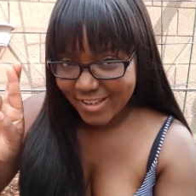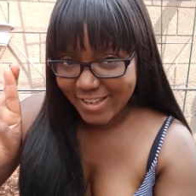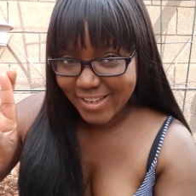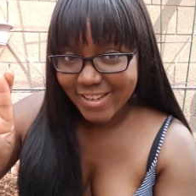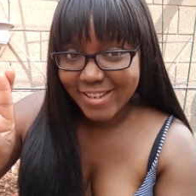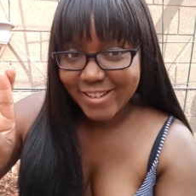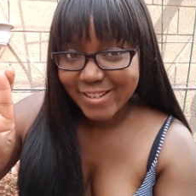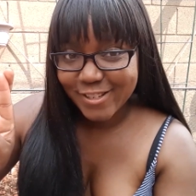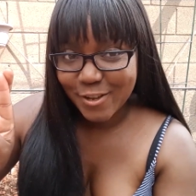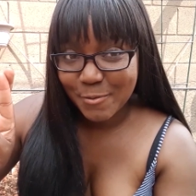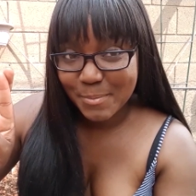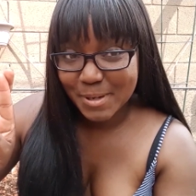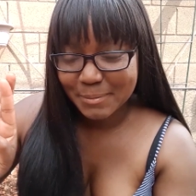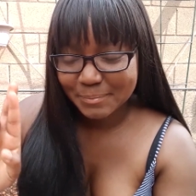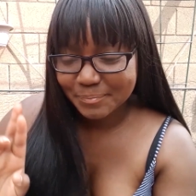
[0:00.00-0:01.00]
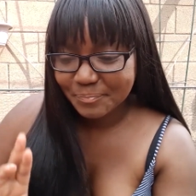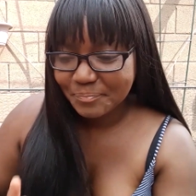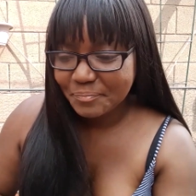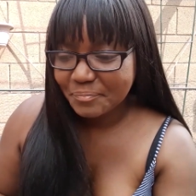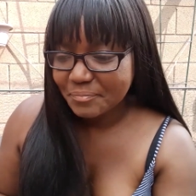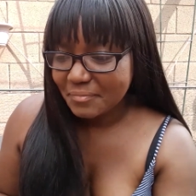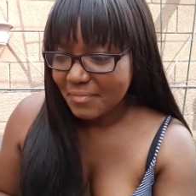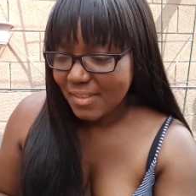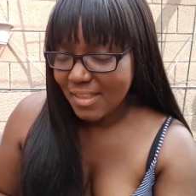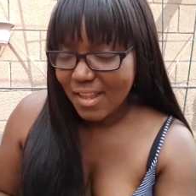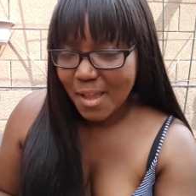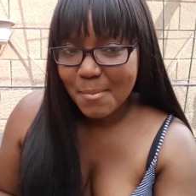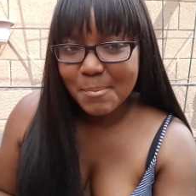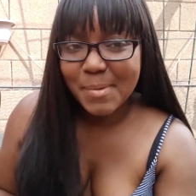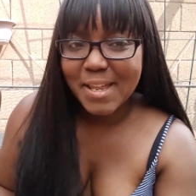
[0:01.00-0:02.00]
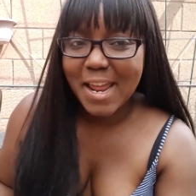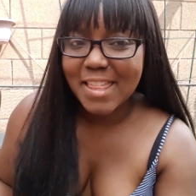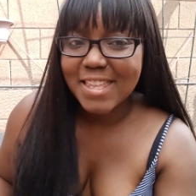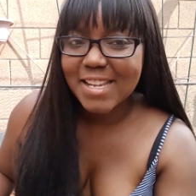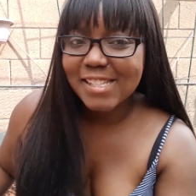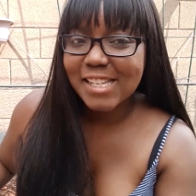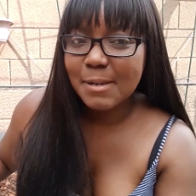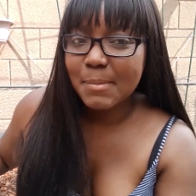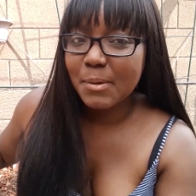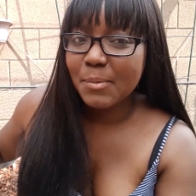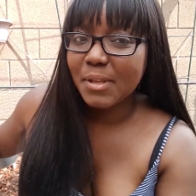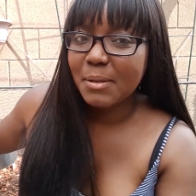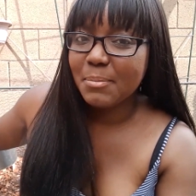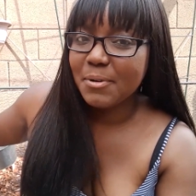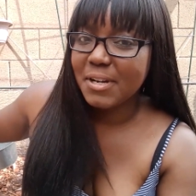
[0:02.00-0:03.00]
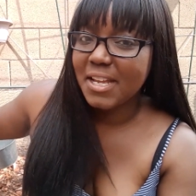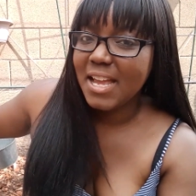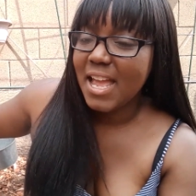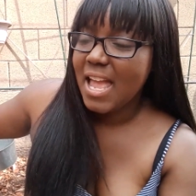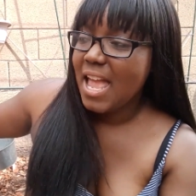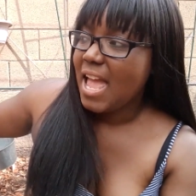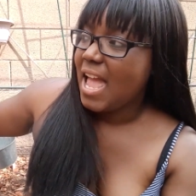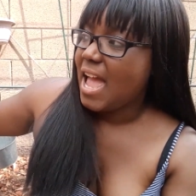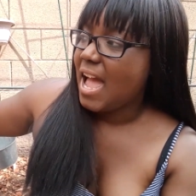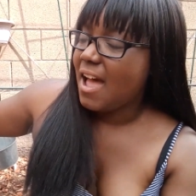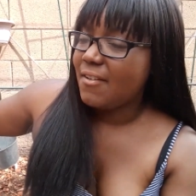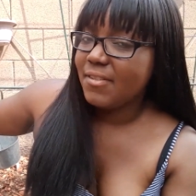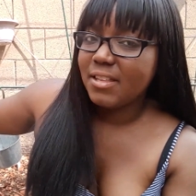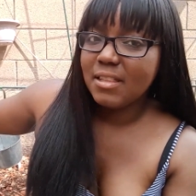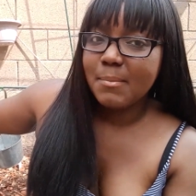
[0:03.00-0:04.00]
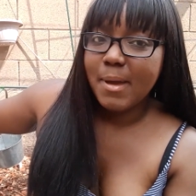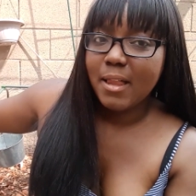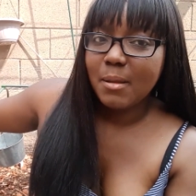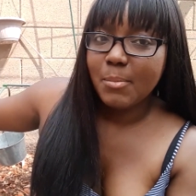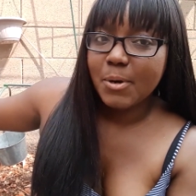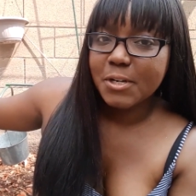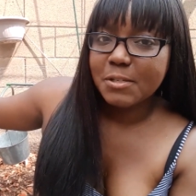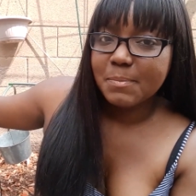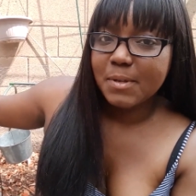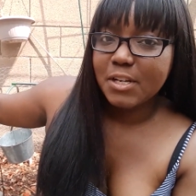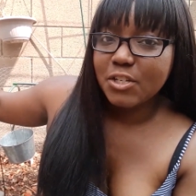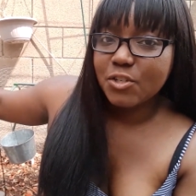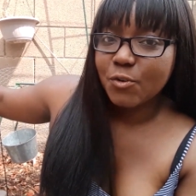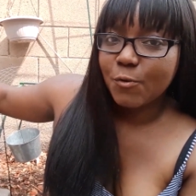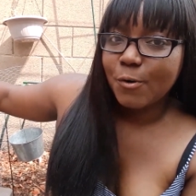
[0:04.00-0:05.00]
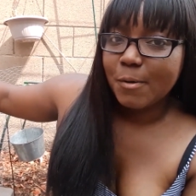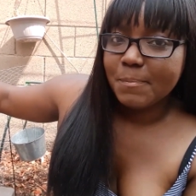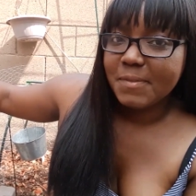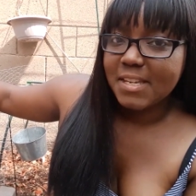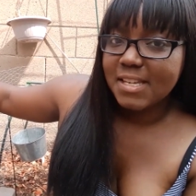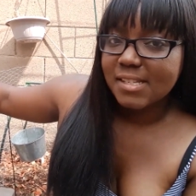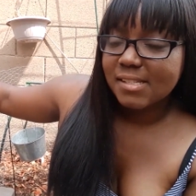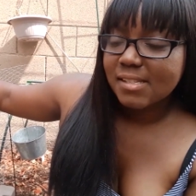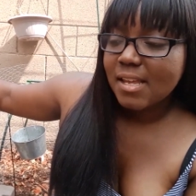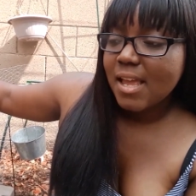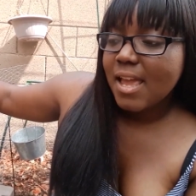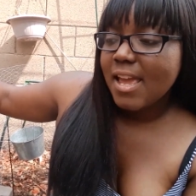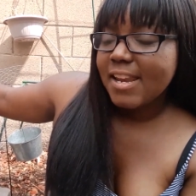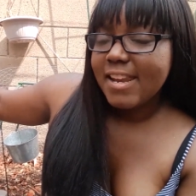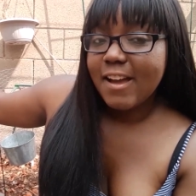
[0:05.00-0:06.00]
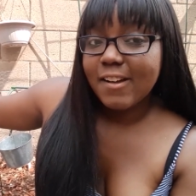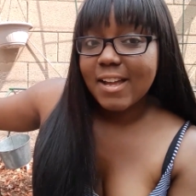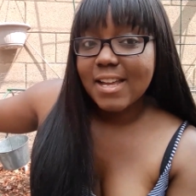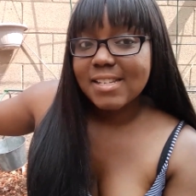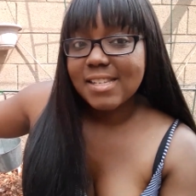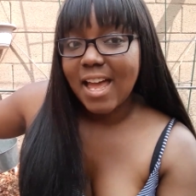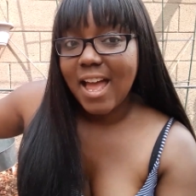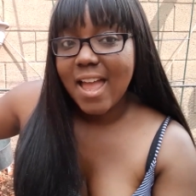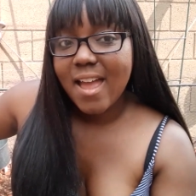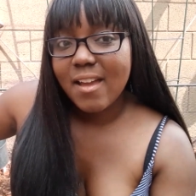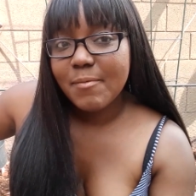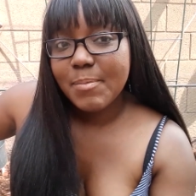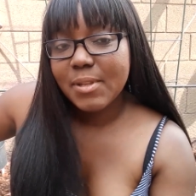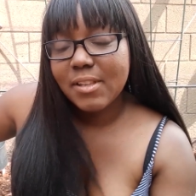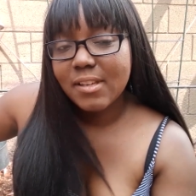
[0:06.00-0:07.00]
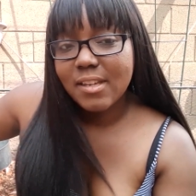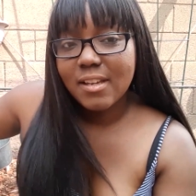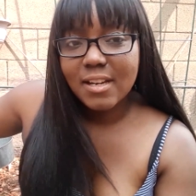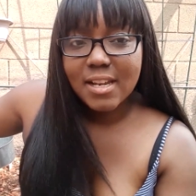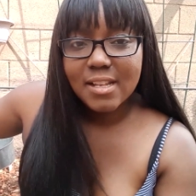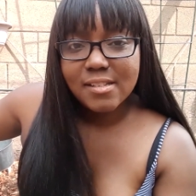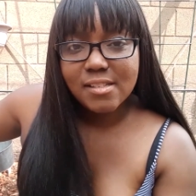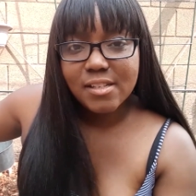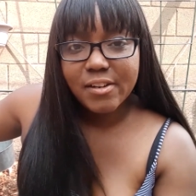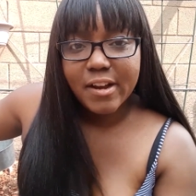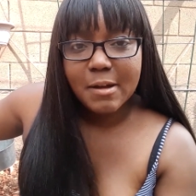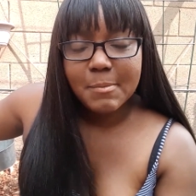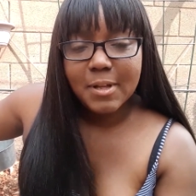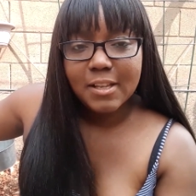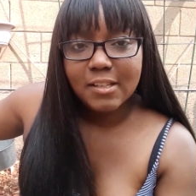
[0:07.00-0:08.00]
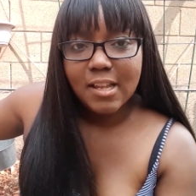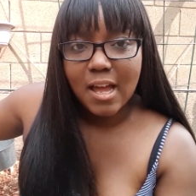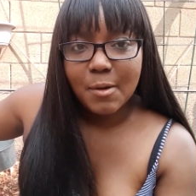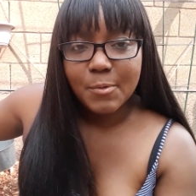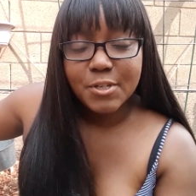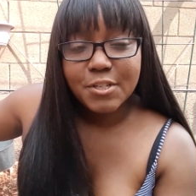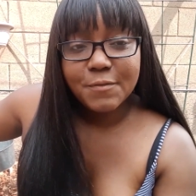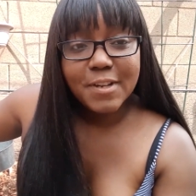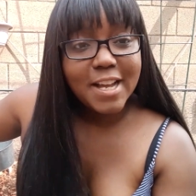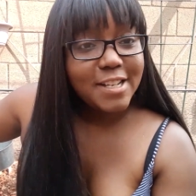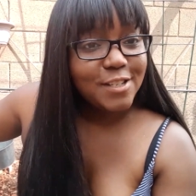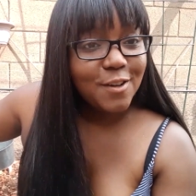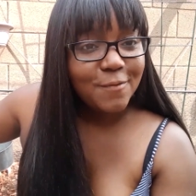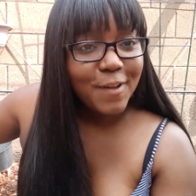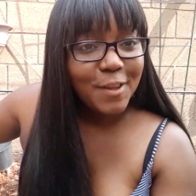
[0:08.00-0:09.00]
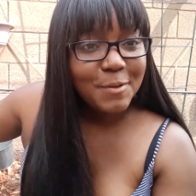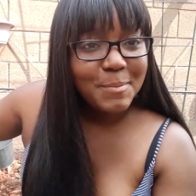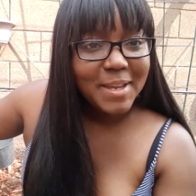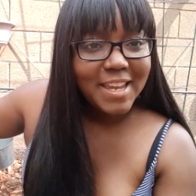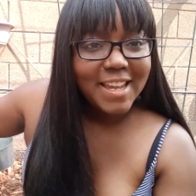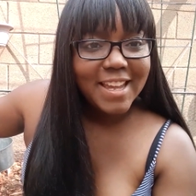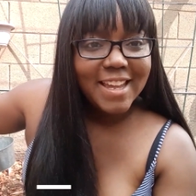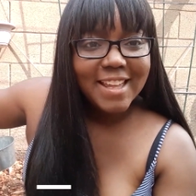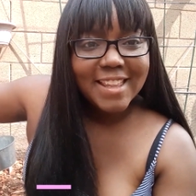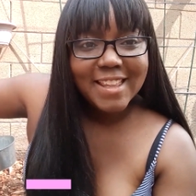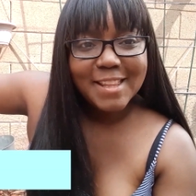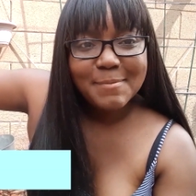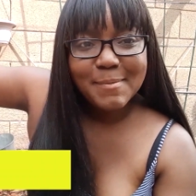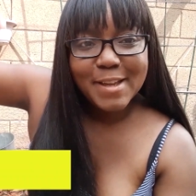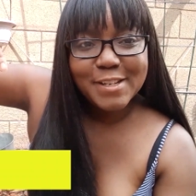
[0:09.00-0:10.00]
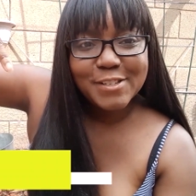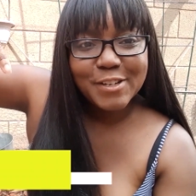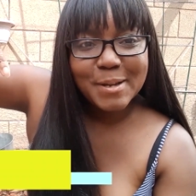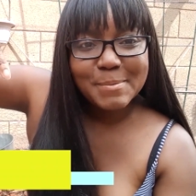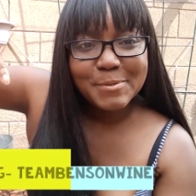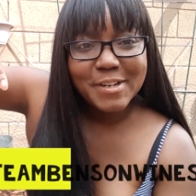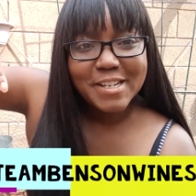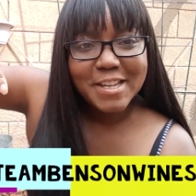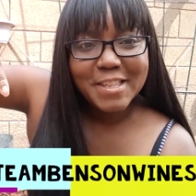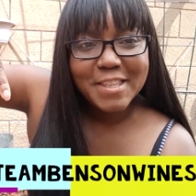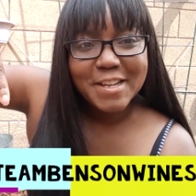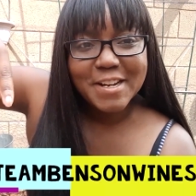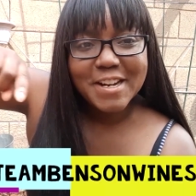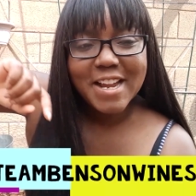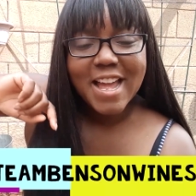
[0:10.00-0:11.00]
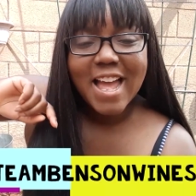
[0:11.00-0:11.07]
Here's hoping. But I think it's going to be really pretty having the Malabar spinach grow up these. Now guys, I have been looking on Instagram a lot, which if you guys don't follow me, my Instagram's right down there.